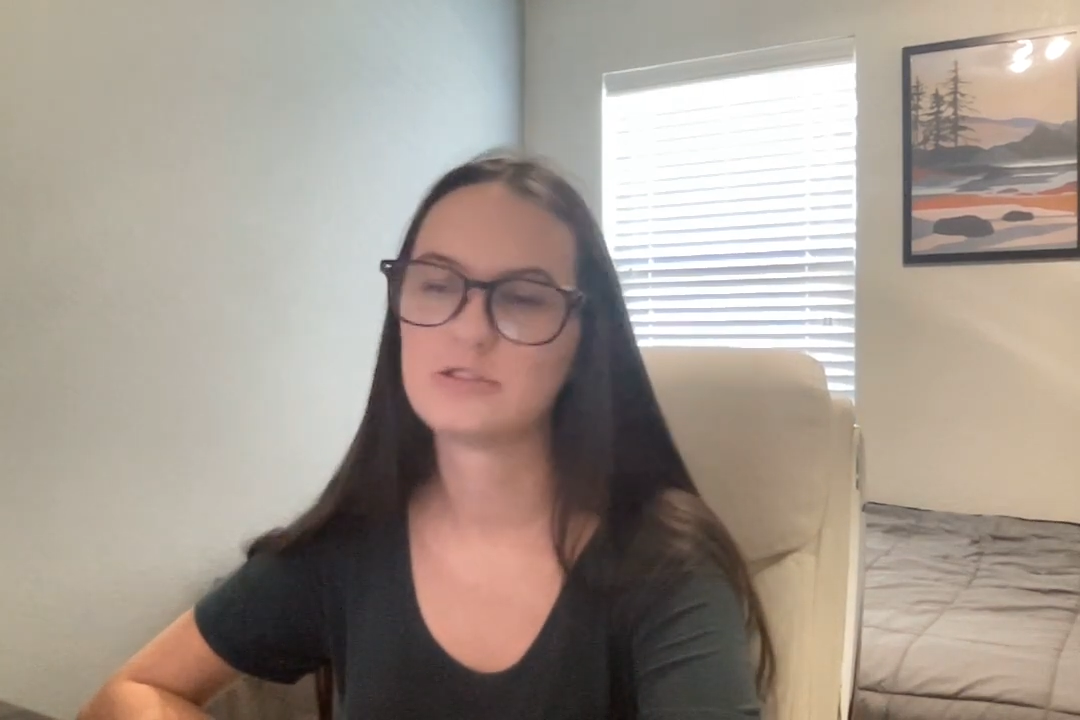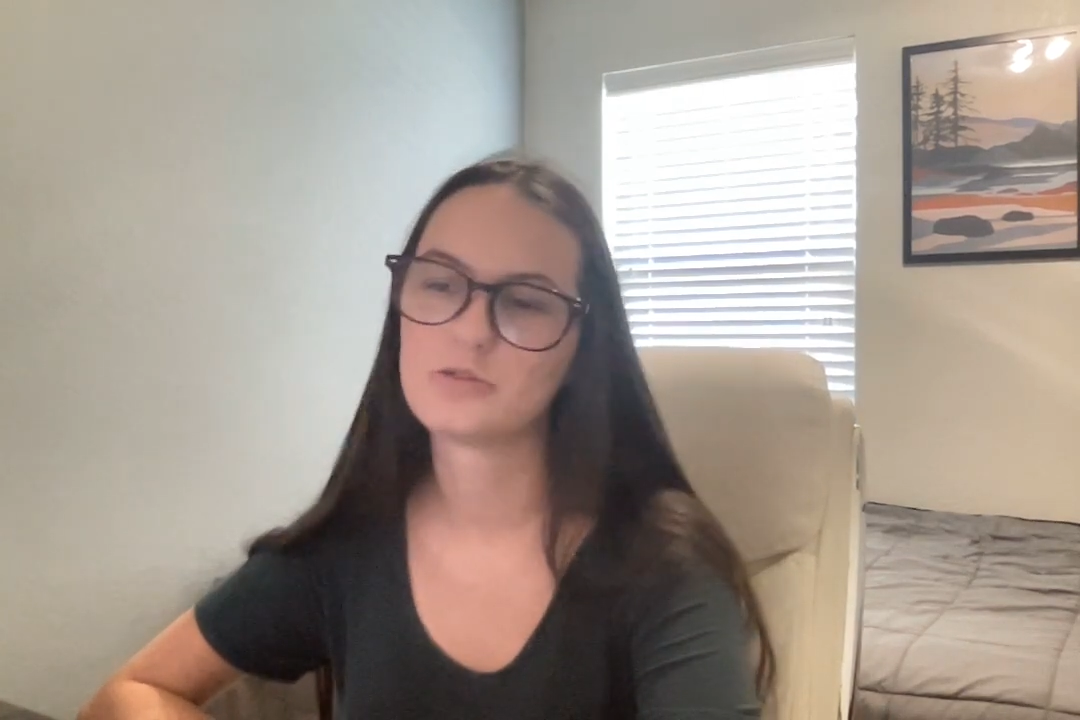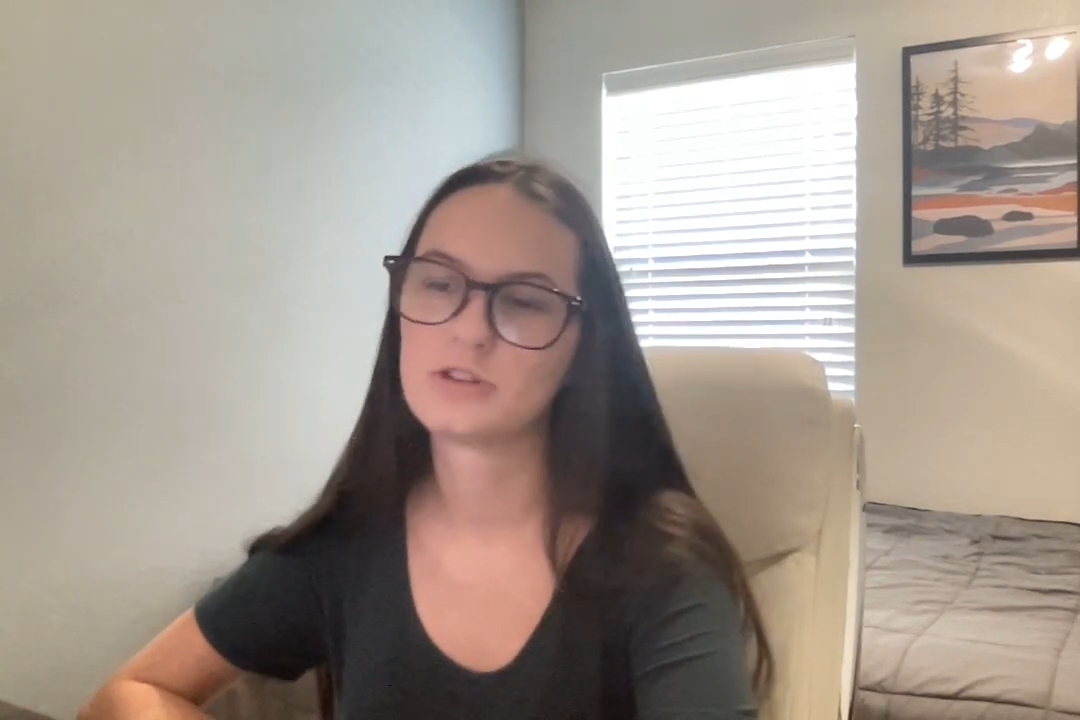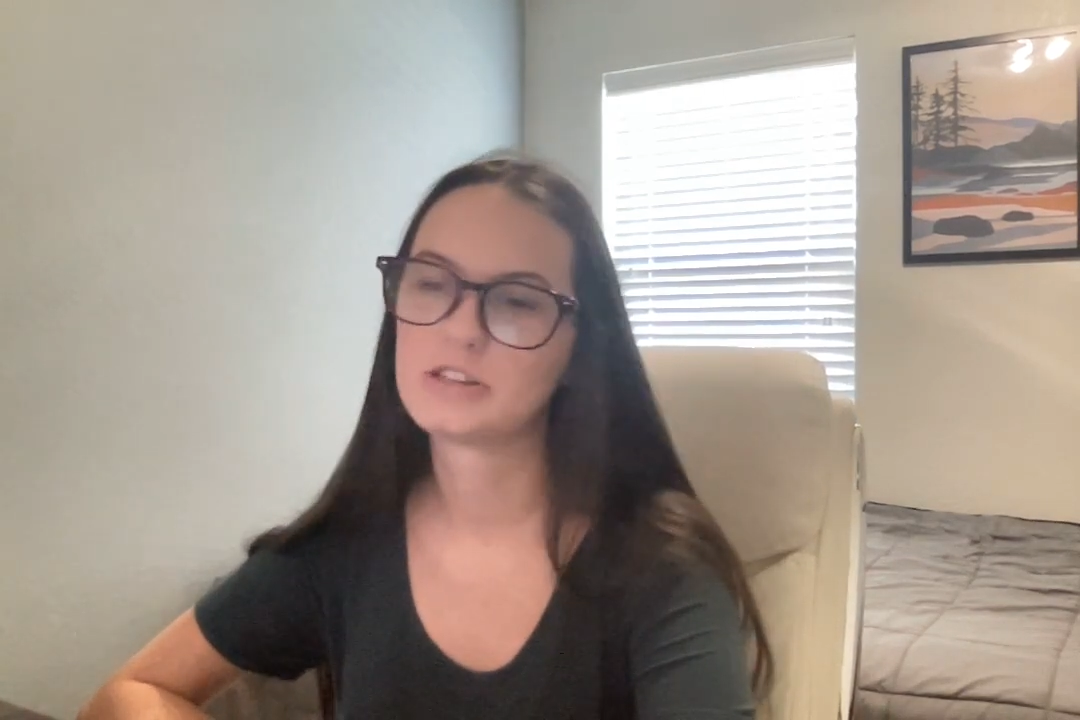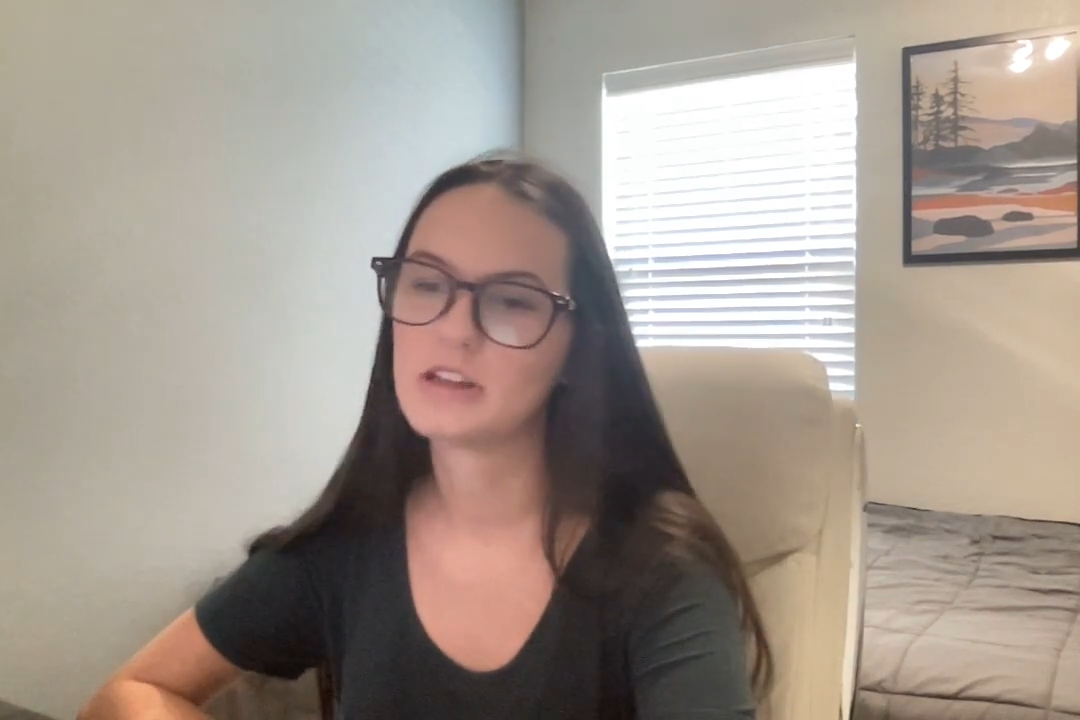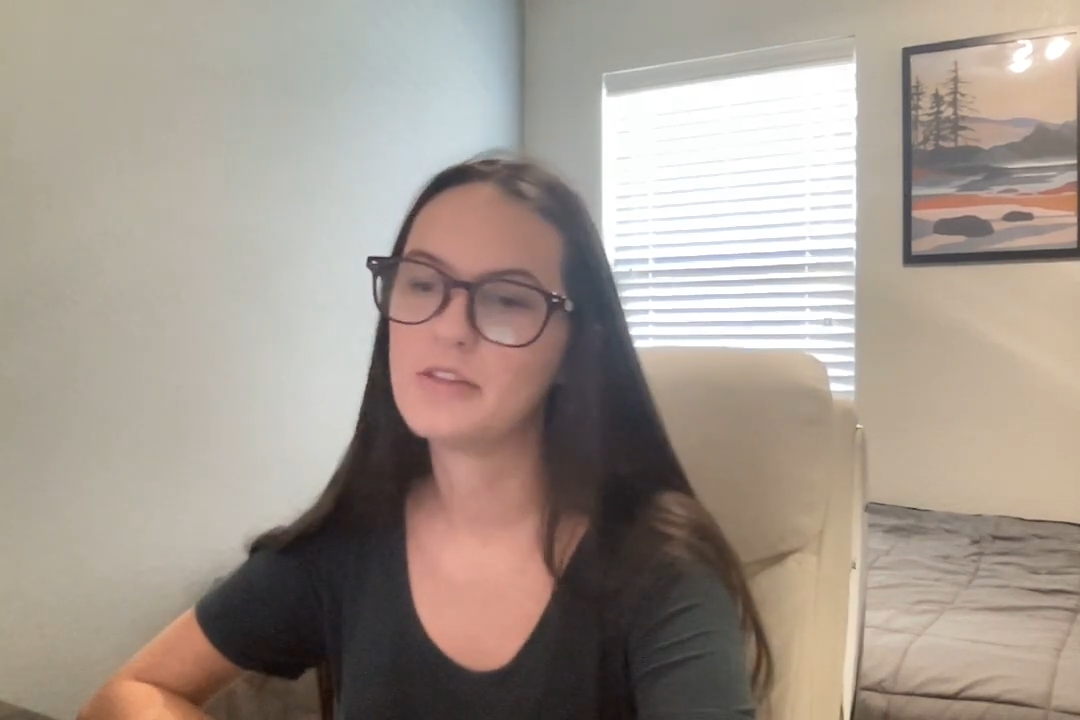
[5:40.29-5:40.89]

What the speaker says: source